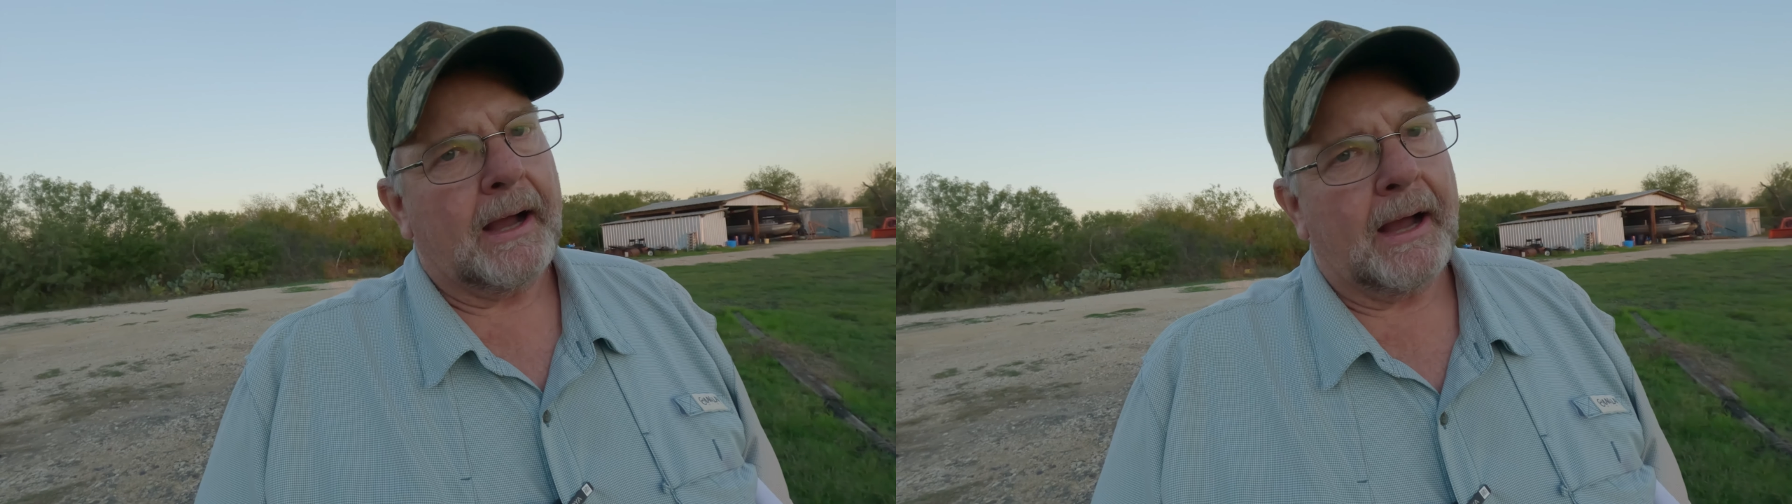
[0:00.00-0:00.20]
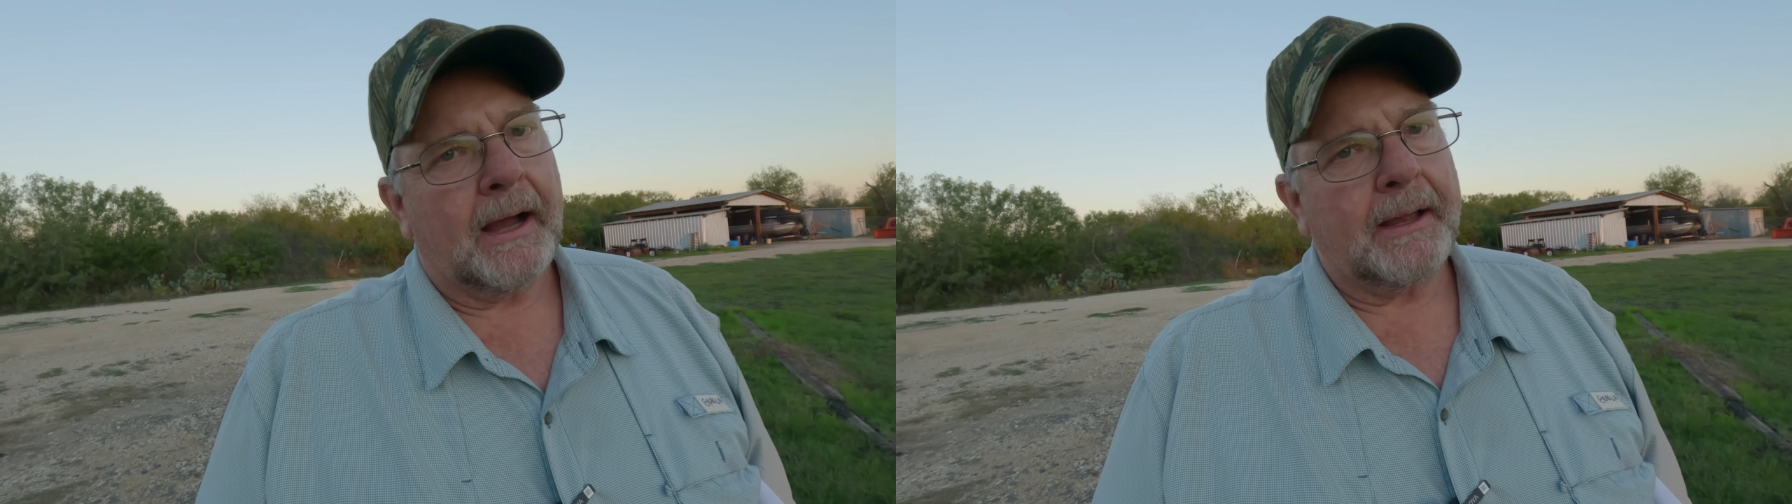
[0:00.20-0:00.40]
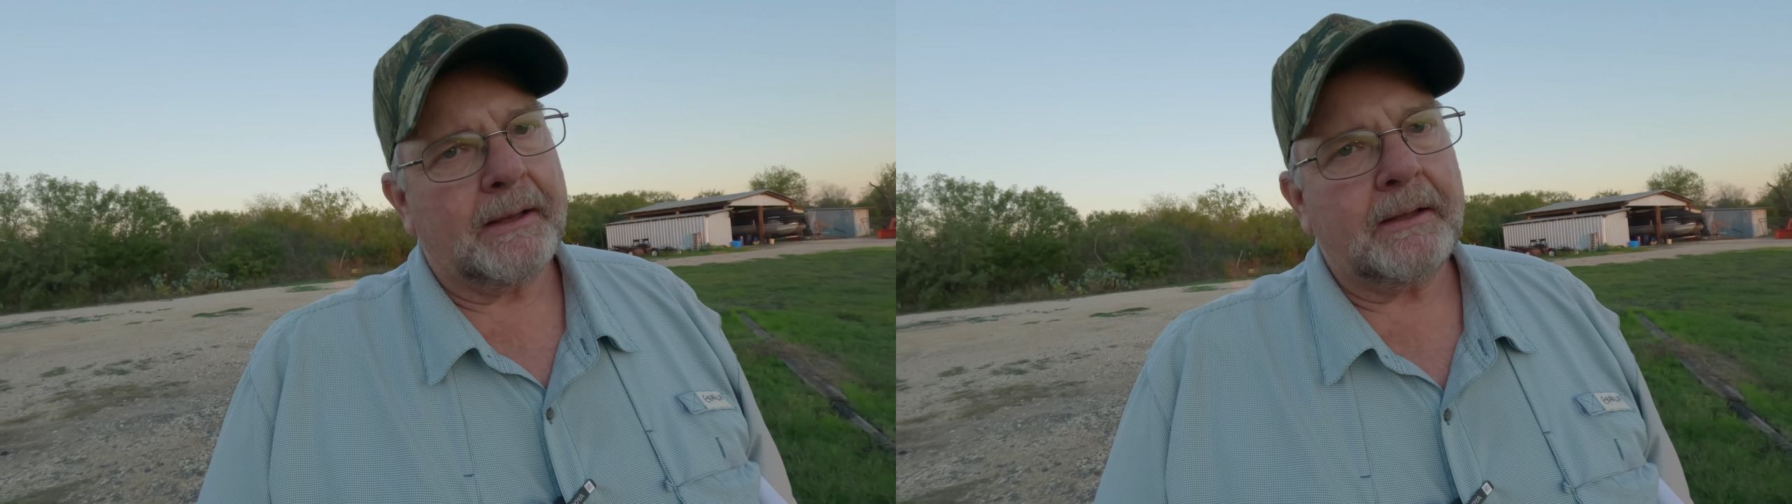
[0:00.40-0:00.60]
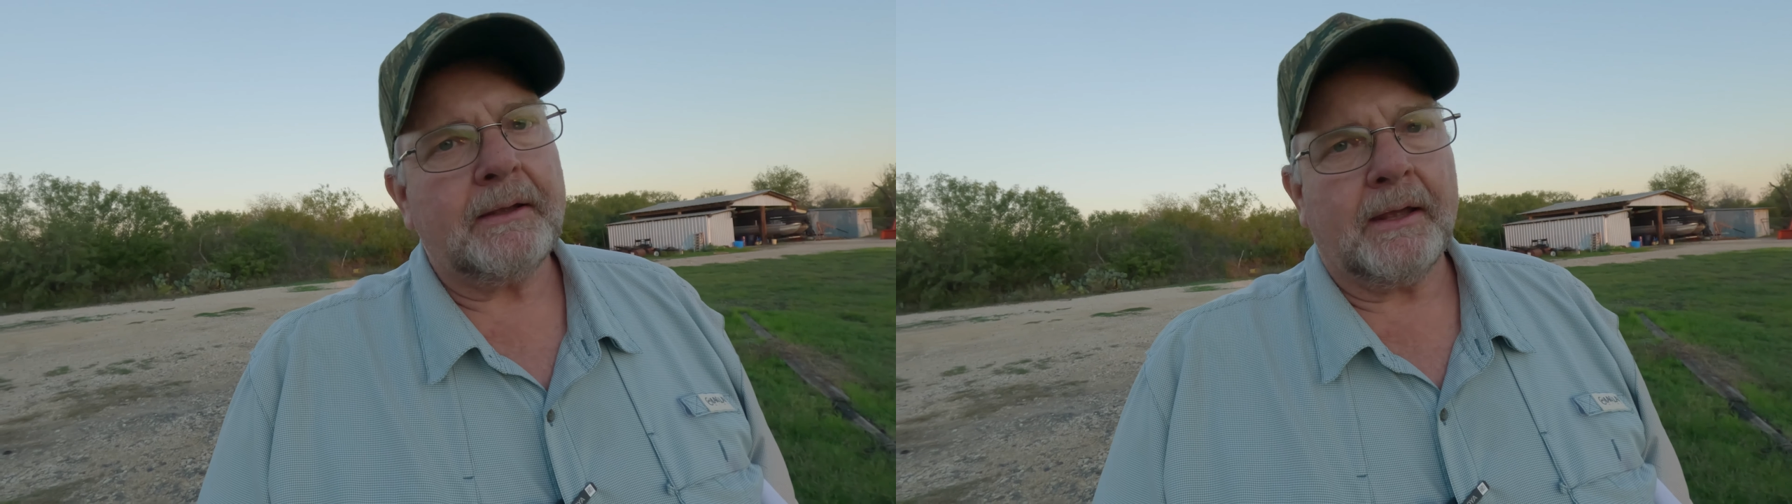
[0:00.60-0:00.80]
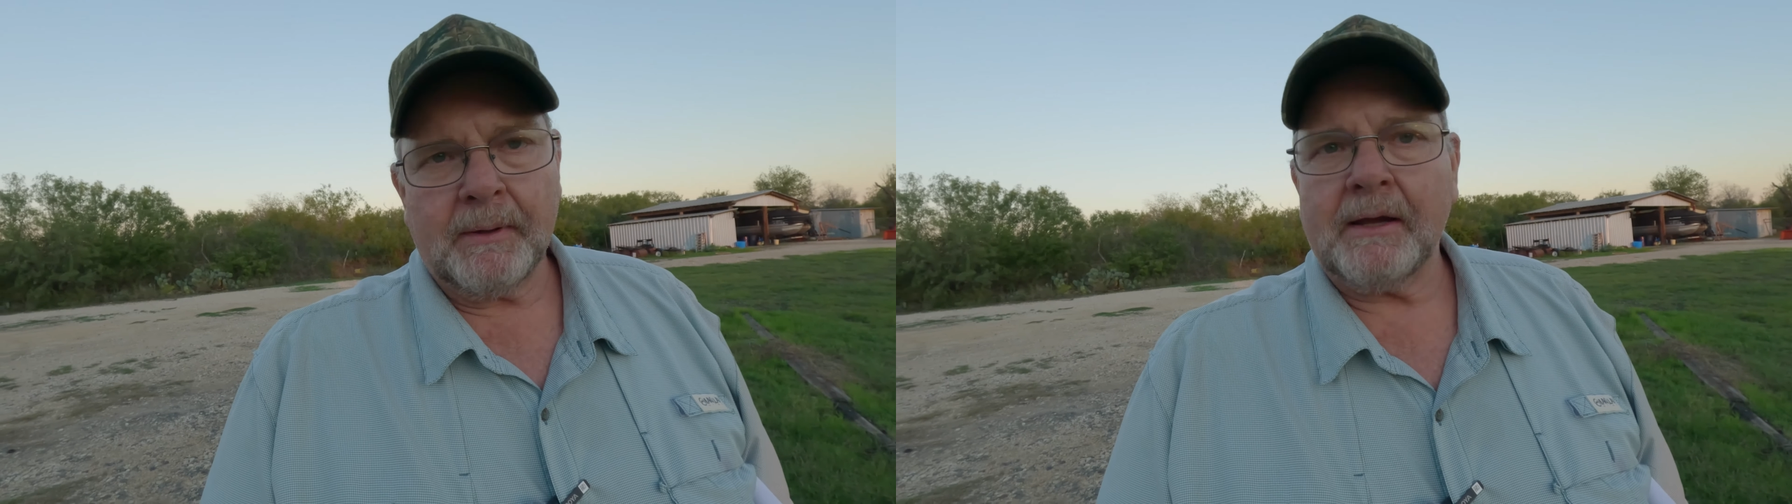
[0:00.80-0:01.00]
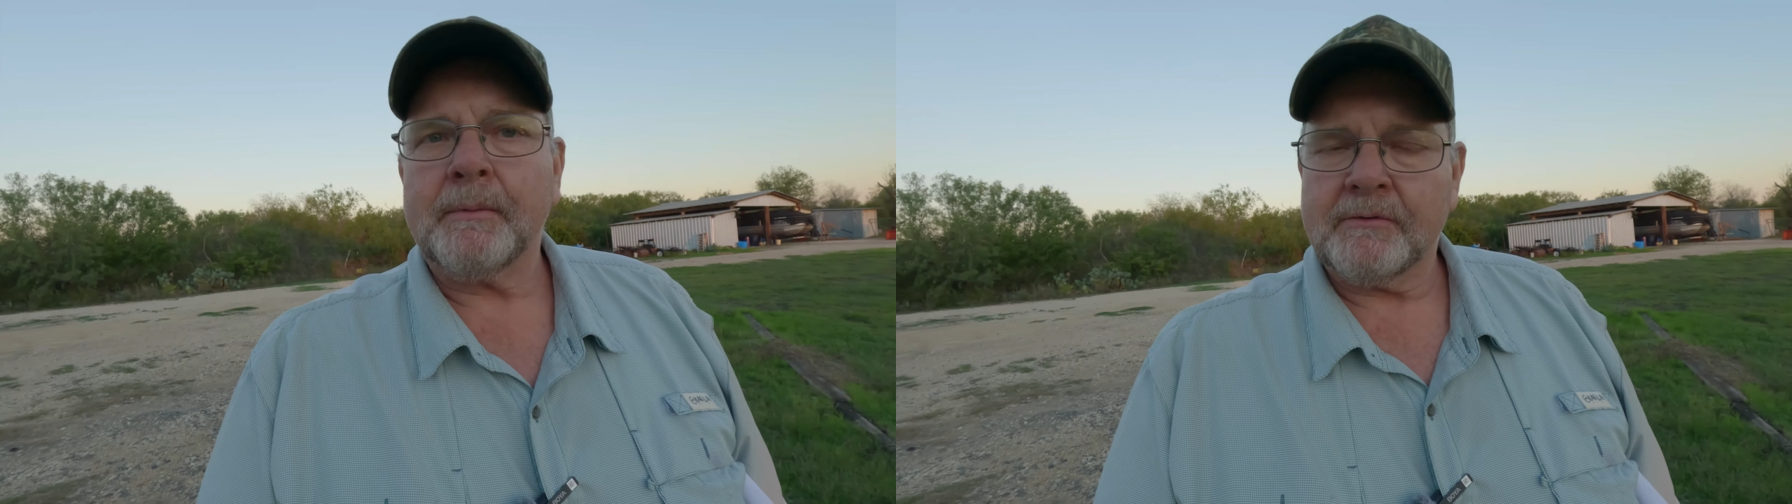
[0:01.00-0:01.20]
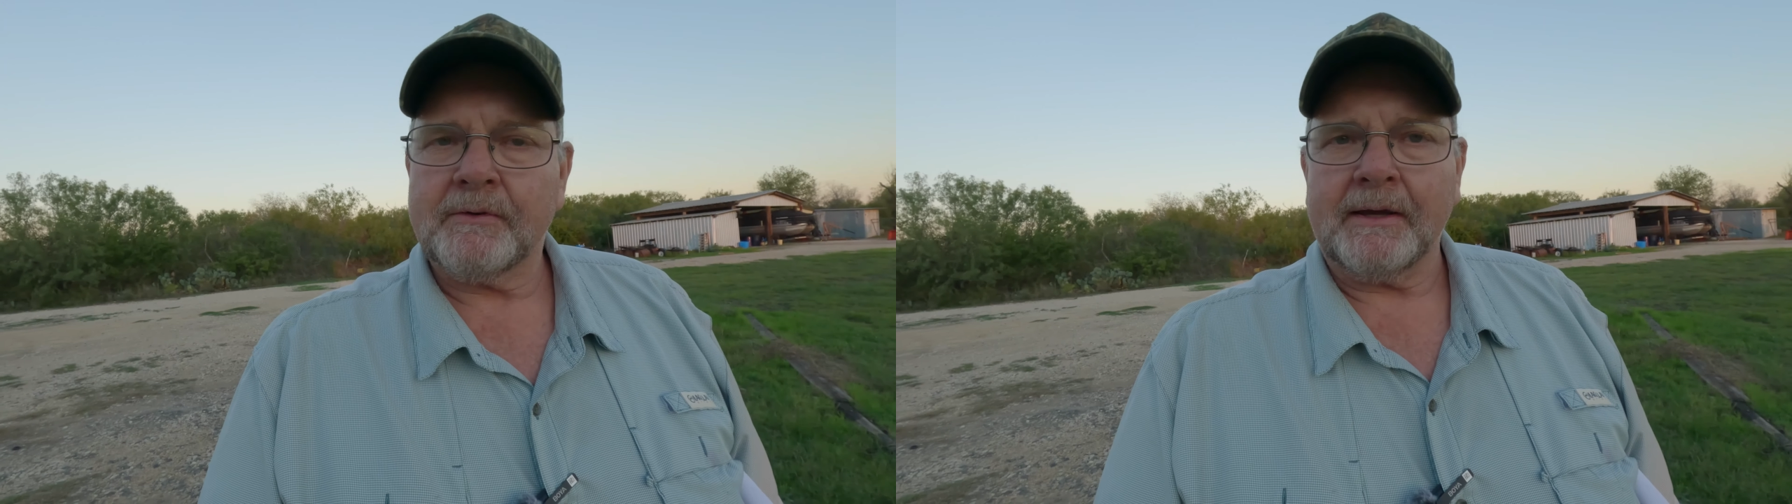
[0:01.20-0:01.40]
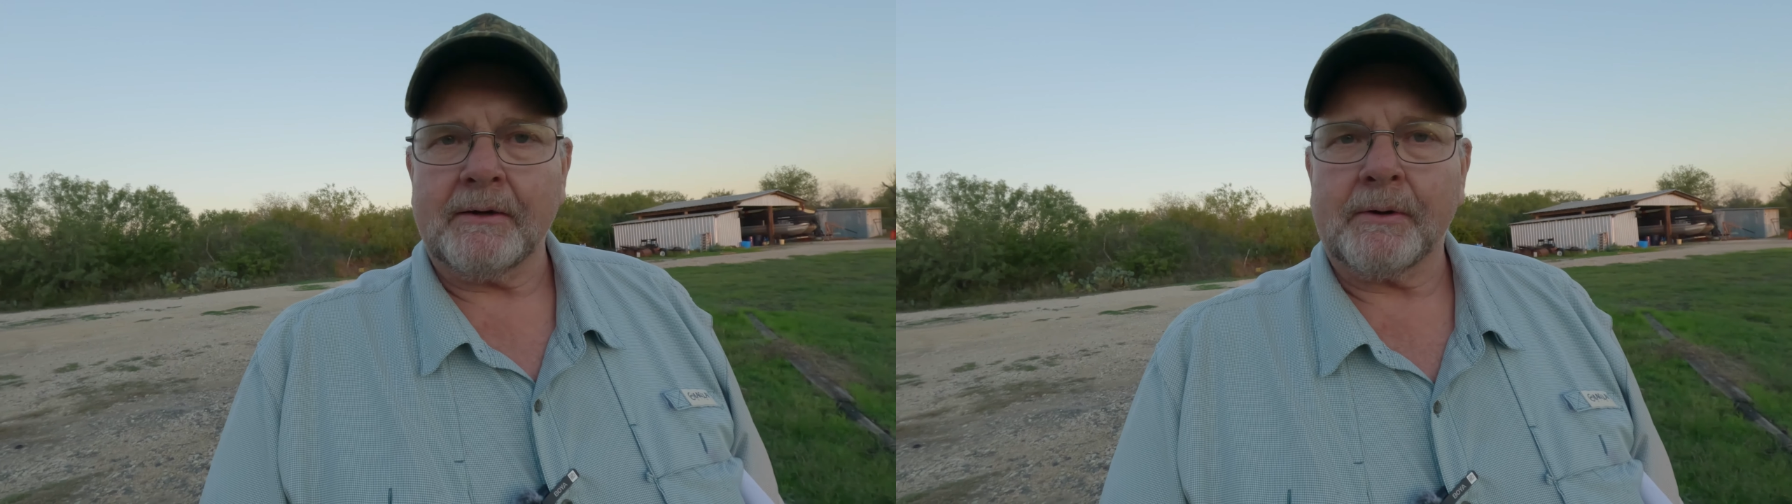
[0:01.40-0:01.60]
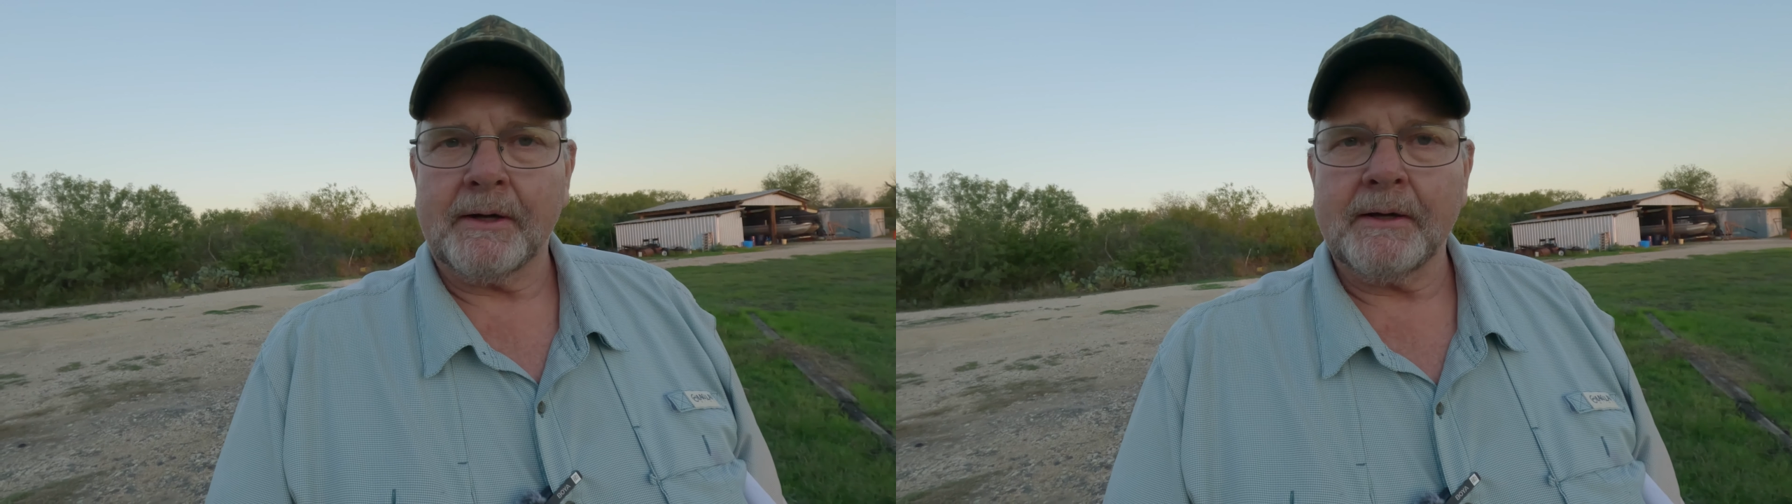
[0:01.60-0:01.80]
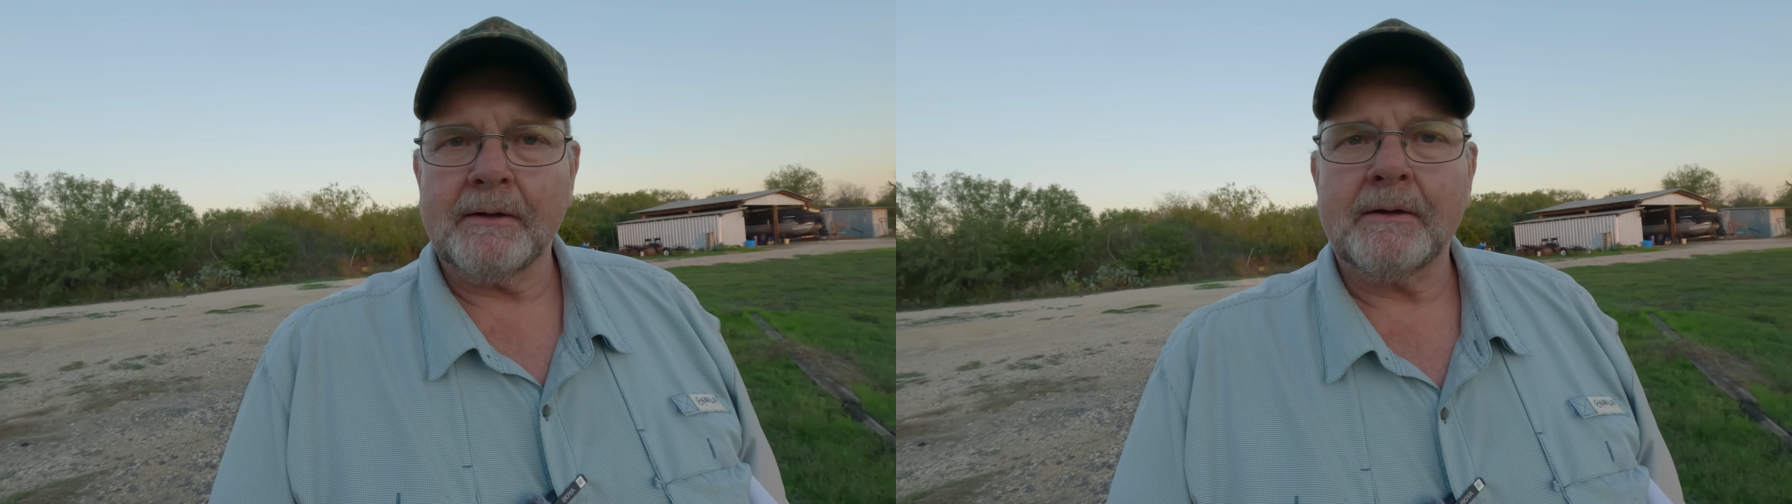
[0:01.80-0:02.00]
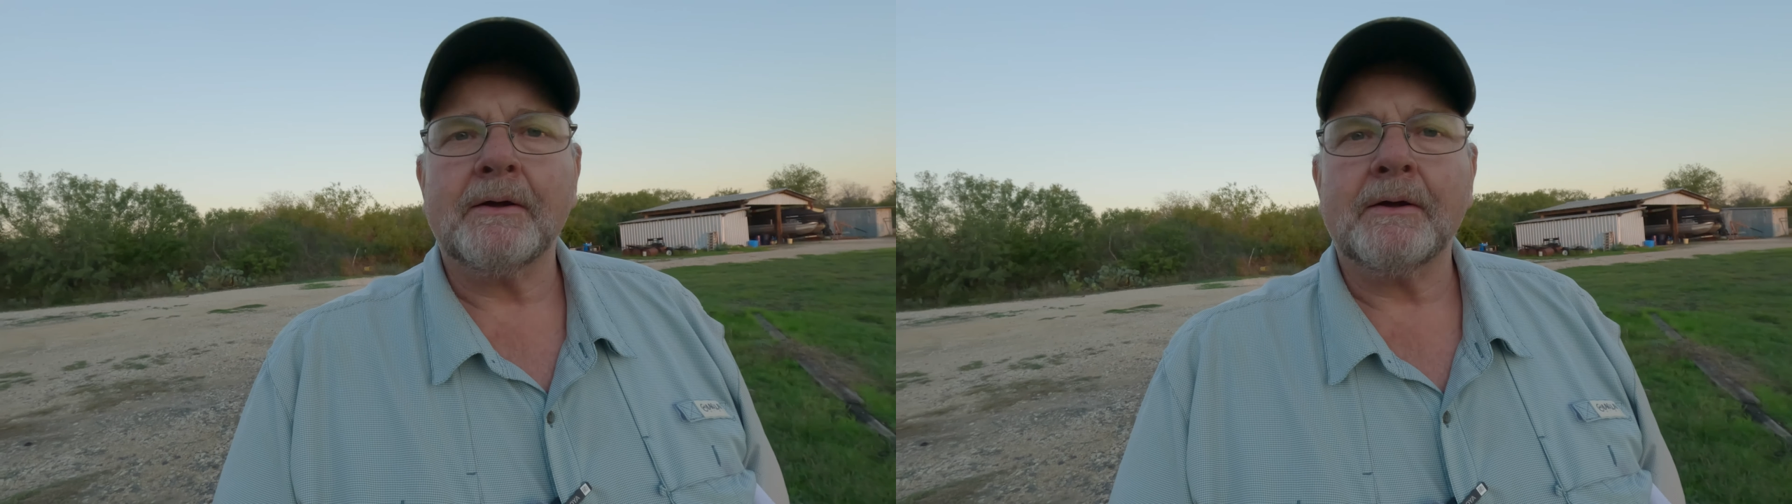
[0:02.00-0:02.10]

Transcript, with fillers: I can make a mistake, okay?